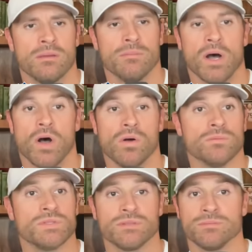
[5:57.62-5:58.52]

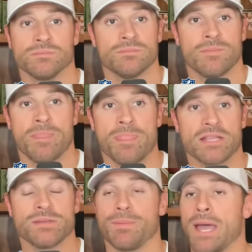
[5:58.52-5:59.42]
Mahomes,
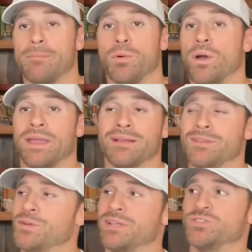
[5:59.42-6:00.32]
that's a bad boy,
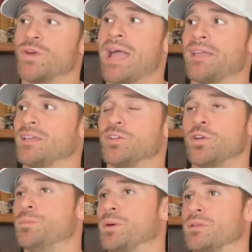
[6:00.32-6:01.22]
including dragging
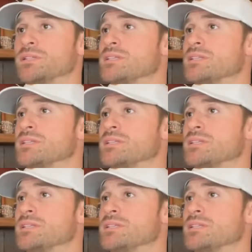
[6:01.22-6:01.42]
Cooper on the